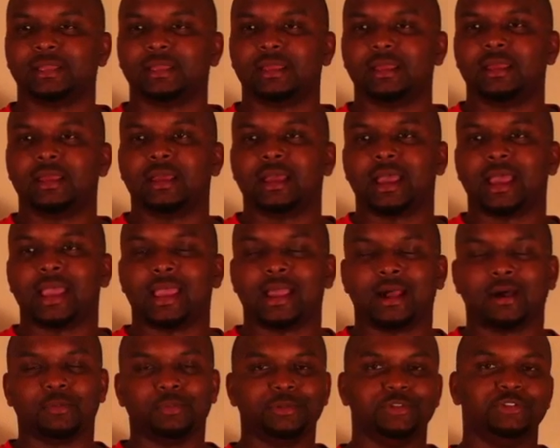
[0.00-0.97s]
I'll be
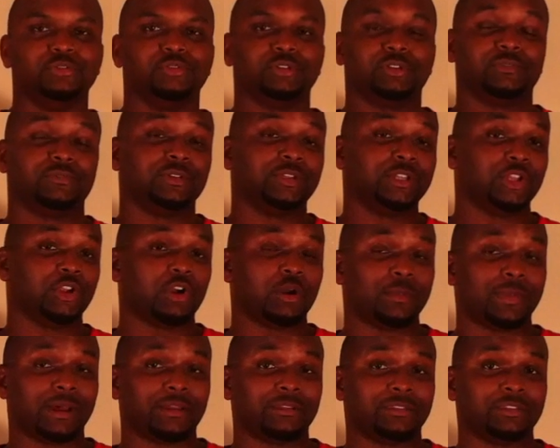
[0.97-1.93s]
doing a video about this
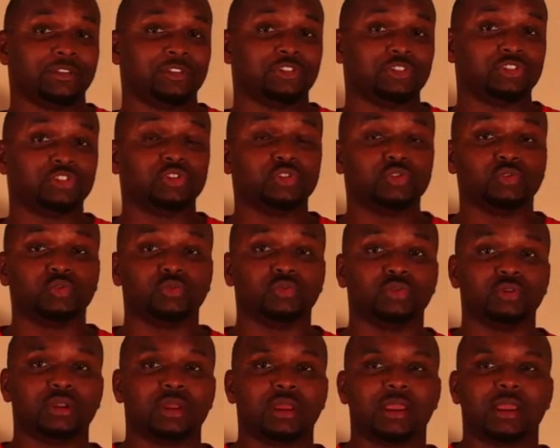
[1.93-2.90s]
soon,
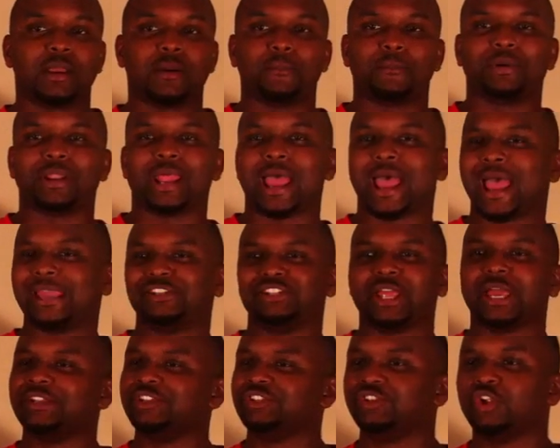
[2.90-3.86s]
but I
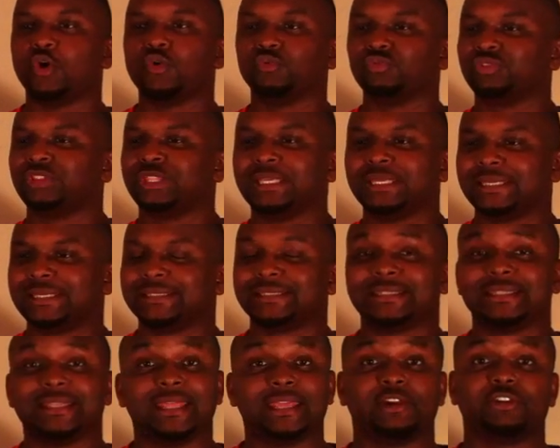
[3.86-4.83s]
don't think it's there
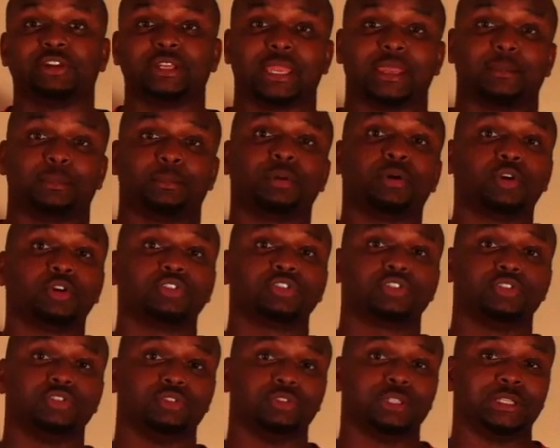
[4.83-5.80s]
yet, personally.
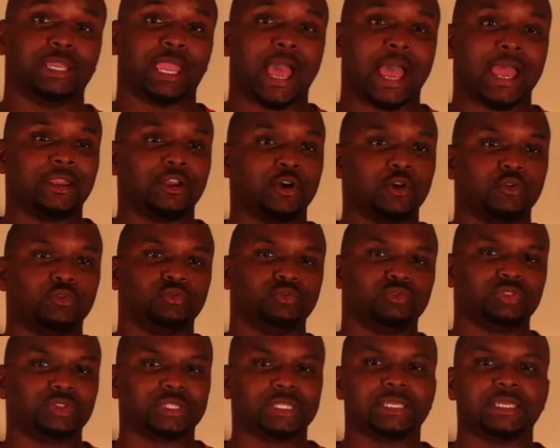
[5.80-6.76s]
I don't
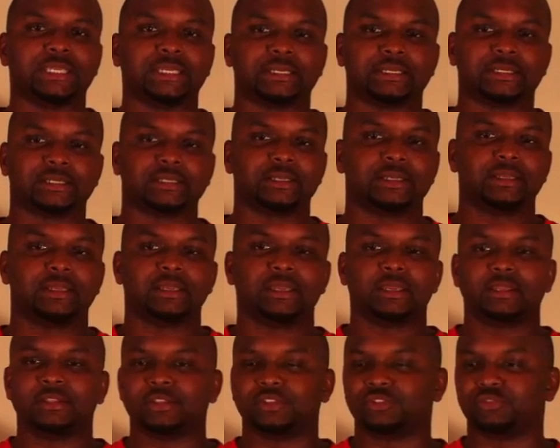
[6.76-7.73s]
think the
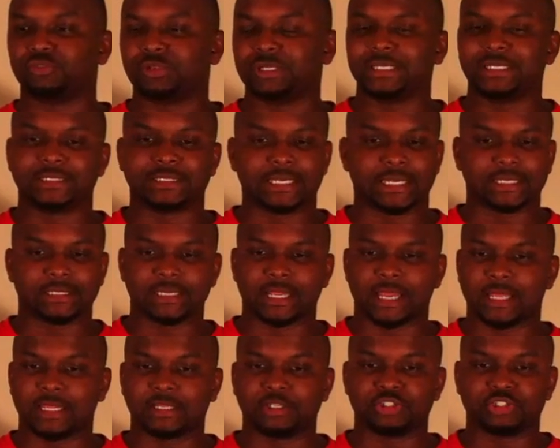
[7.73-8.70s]
3D
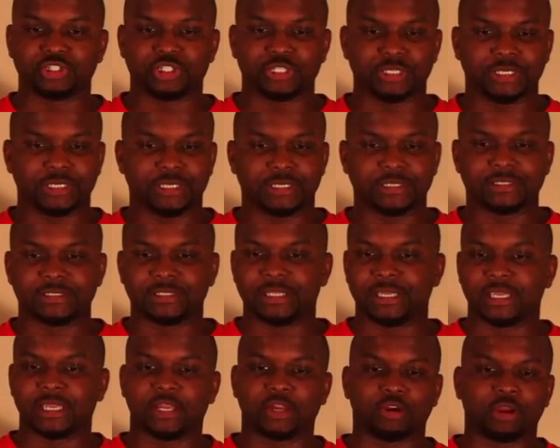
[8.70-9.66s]
technology is there. I
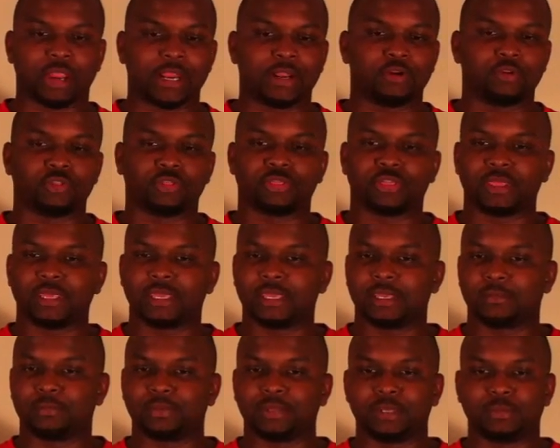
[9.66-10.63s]
don't think
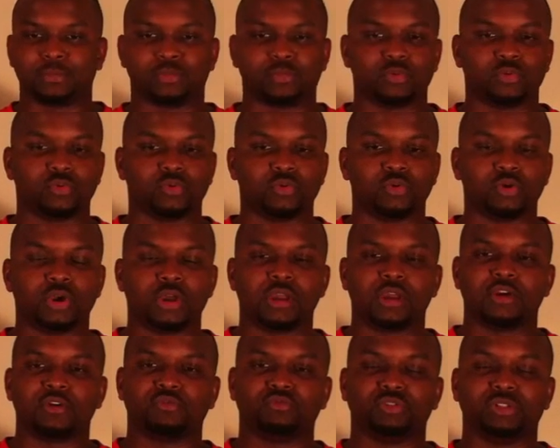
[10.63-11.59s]
people really
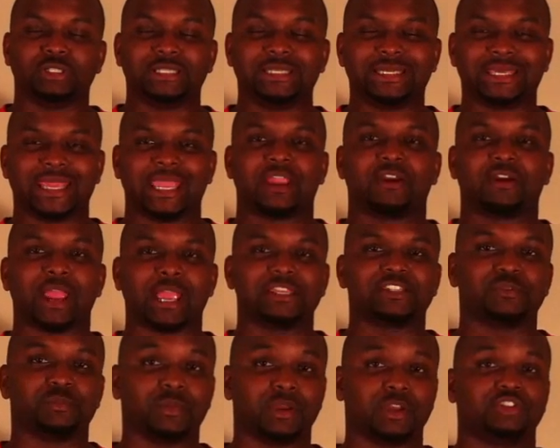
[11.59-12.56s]
care as much
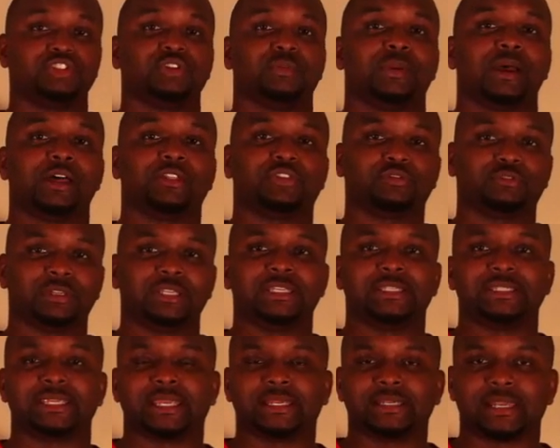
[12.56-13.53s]
about 3D
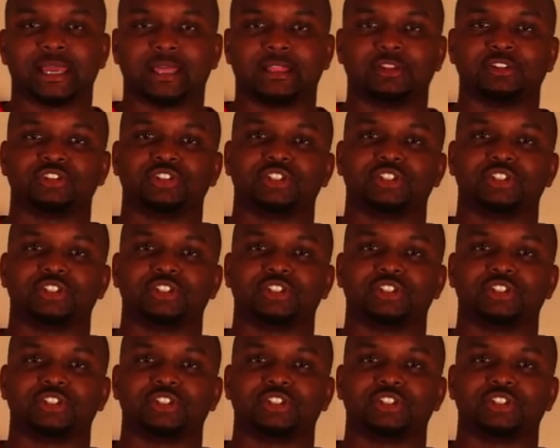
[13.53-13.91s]
technology